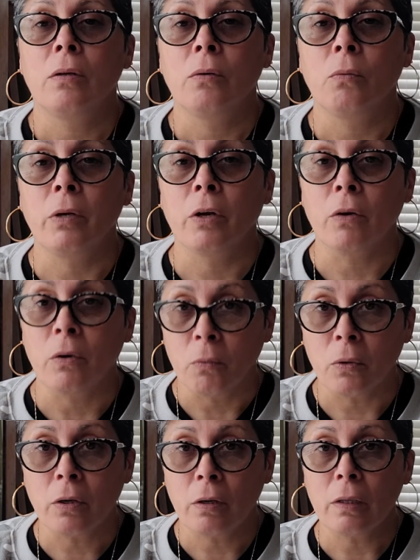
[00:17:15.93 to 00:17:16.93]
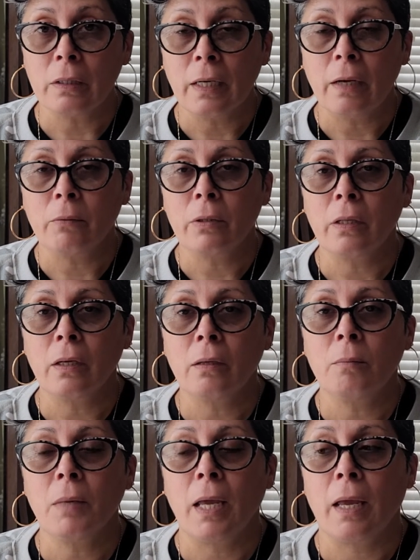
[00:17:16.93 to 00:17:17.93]
we are going to work on that with
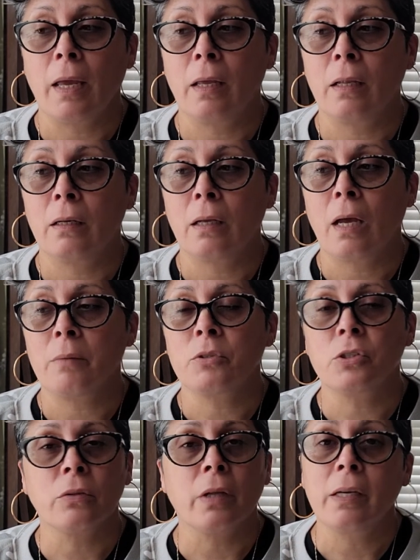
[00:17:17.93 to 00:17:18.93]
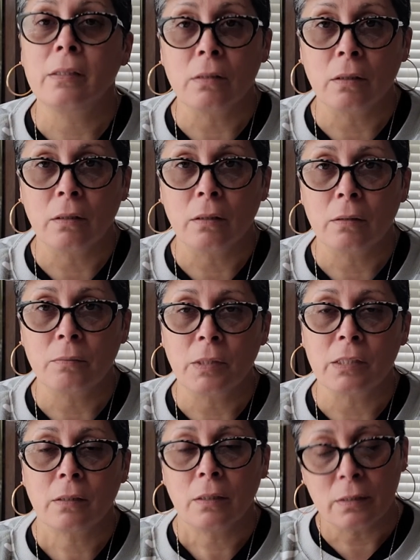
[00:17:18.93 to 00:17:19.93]
him, and I'm sure that
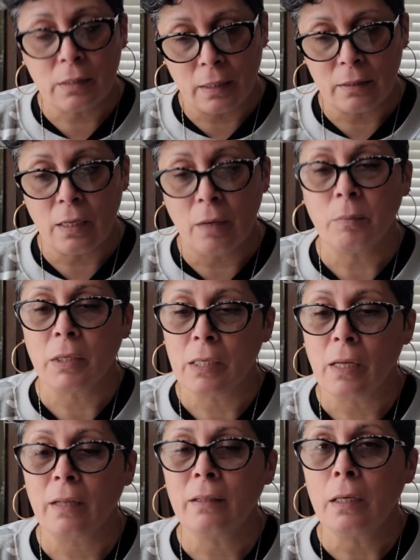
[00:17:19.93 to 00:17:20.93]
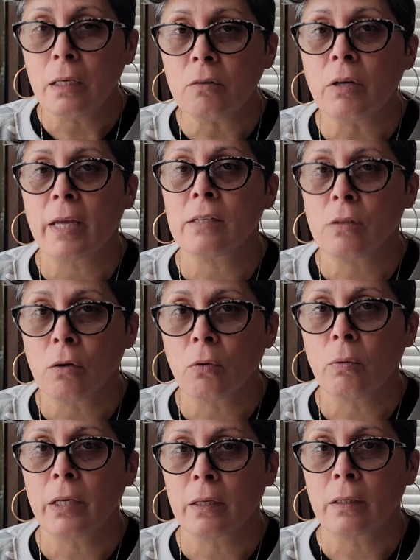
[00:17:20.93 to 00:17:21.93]
it's going to take time, but I think he'll catch on
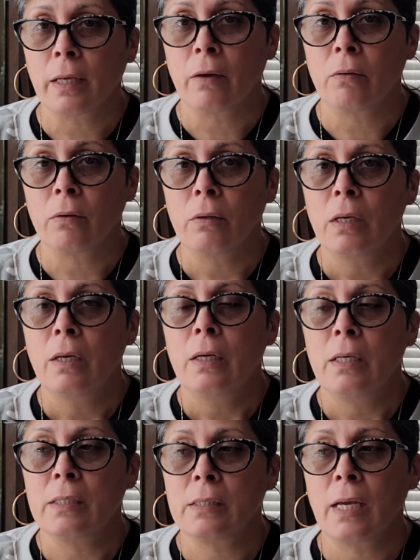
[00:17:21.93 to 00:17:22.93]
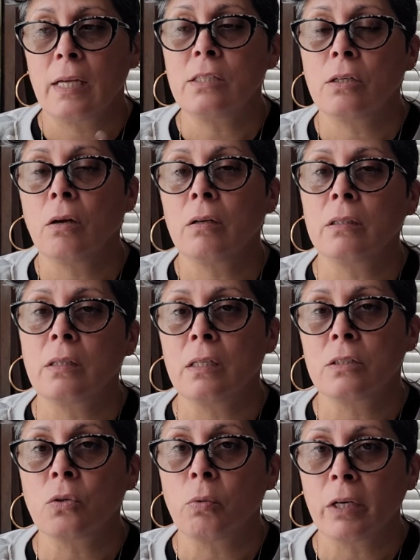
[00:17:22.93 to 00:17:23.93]
quick now. He's catching on to
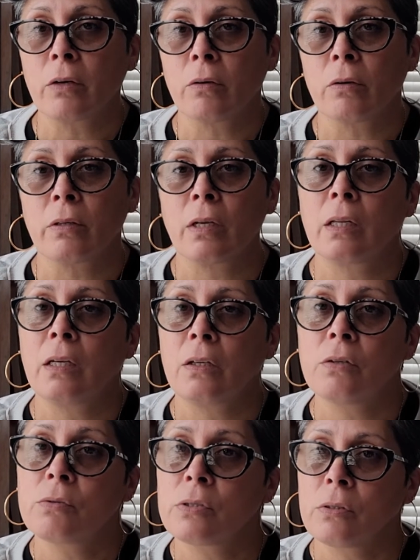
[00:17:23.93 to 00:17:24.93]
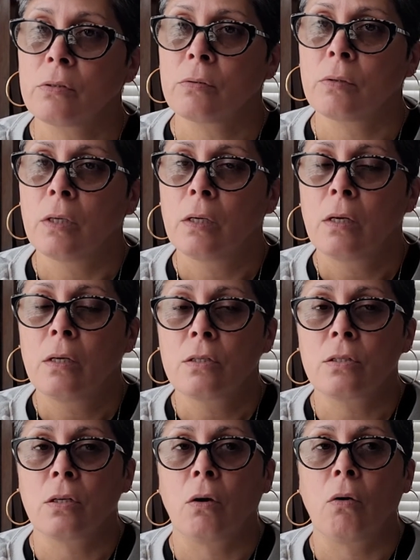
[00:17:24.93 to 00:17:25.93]
things quicker than he used to.
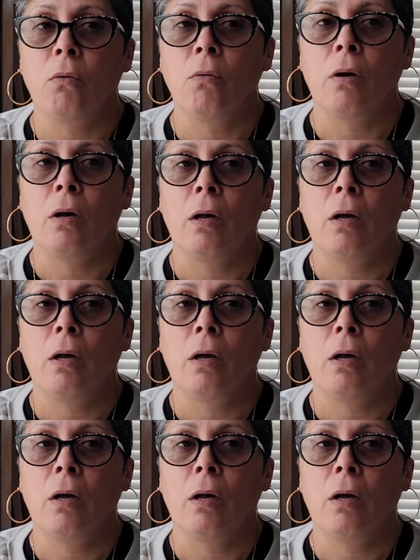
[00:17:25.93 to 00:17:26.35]
So,